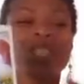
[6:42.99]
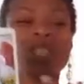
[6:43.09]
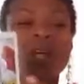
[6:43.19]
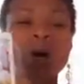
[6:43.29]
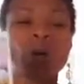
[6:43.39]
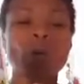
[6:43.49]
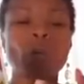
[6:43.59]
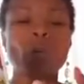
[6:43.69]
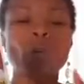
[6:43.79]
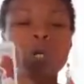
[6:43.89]
So
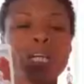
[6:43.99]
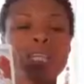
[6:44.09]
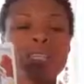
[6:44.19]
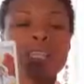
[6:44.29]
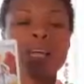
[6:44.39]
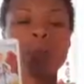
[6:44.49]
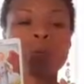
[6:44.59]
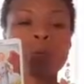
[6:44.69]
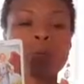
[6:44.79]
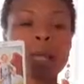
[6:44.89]
working
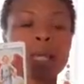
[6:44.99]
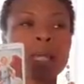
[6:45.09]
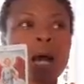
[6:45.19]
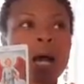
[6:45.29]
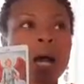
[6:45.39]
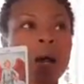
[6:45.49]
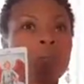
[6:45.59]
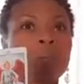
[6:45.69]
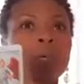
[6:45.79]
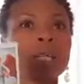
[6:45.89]
together, we may,
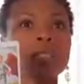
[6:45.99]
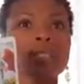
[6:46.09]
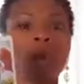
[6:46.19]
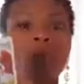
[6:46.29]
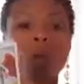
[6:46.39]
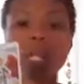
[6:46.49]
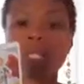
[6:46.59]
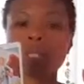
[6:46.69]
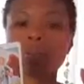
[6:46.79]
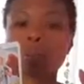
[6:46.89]
in some
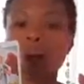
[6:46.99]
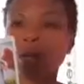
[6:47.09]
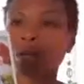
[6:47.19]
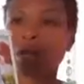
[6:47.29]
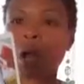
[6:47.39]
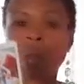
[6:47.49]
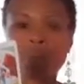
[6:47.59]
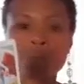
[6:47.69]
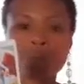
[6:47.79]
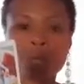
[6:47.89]
ways, partner
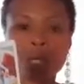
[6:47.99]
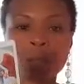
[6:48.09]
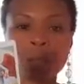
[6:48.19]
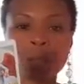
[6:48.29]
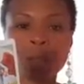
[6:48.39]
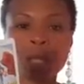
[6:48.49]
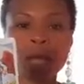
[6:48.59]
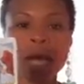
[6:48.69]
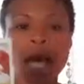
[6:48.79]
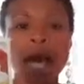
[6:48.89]
up with people
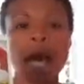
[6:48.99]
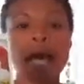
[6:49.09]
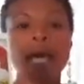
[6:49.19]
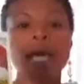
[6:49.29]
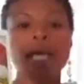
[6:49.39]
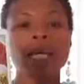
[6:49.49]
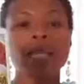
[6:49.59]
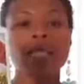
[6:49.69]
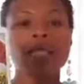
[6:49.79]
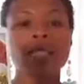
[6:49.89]

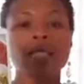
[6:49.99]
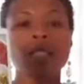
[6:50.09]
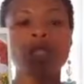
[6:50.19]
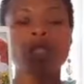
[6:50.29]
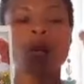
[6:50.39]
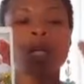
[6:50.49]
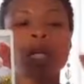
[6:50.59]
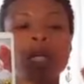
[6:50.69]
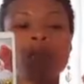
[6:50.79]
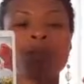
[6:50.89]
and,
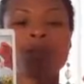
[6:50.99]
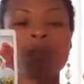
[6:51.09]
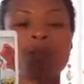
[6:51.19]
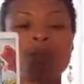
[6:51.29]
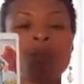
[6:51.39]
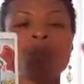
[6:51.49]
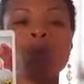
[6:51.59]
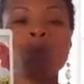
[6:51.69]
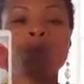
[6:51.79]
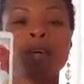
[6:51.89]
keep
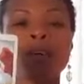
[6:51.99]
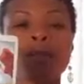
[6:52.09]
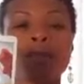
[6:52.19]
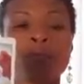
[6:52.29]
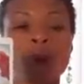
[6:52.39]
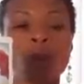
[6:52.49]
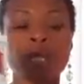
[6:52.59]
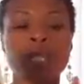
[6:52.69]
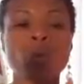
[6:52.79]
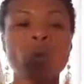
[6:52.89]
moving
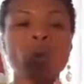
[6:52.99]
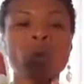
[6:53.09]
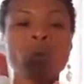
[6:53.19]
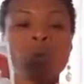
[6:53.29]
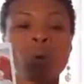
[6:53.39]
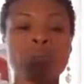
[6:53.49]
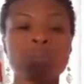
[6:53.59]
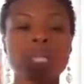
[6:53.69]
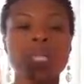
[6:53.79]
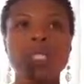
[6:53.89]
forward in order to move
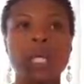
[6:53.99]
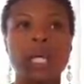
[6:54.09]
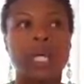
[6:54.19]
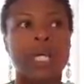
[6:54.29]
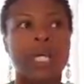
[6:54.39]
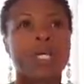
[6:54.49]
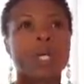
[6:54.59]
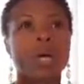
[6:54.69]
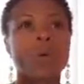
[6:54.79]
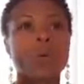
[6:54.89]
forward because,
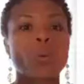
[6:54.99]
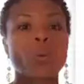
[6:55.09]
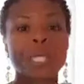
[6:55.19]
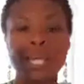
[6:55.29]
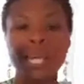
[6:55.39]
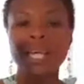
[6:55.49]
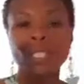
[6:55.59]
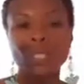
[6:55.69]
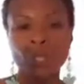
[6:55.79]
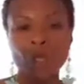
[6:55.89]
we
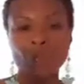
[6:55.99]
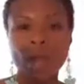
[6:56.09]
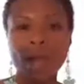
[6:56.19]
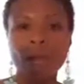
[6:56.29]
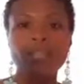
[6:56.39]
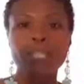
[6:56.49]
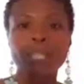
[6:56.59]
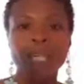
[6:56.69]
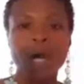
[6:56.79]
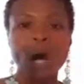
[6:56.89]
can't do
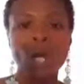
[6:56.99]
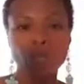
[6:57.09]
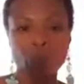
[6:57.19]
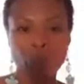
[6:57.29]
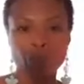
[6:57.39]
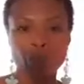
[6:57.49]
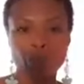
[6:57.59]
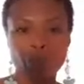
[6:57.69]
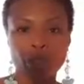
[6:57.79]
everything alone.